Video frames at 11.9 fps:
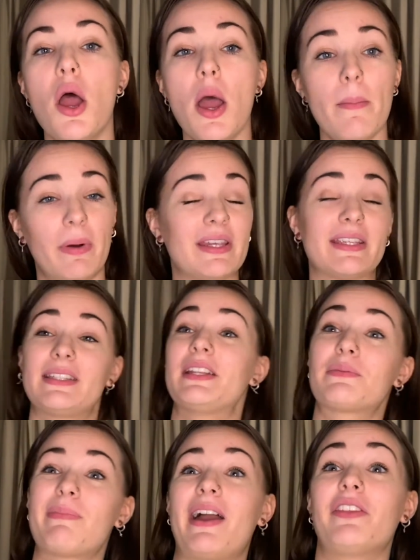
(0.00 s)
but he sits
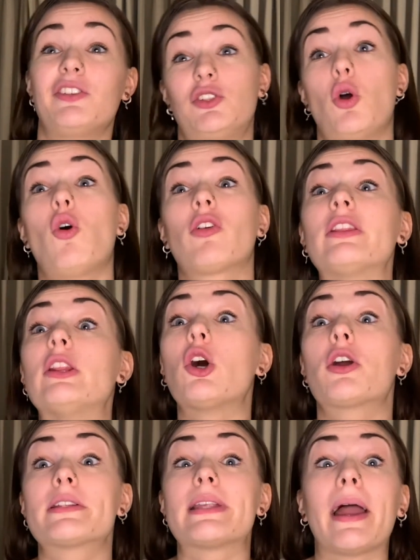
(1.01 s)
by the door and
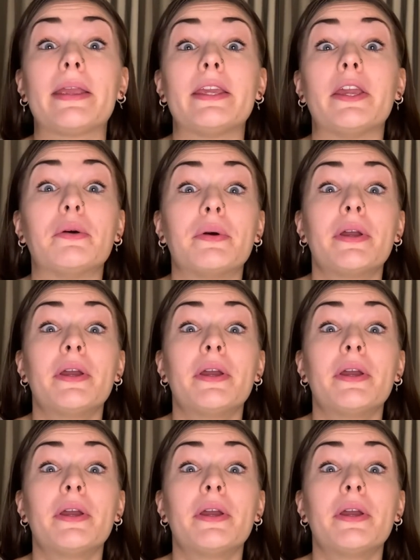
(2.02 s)
looks at you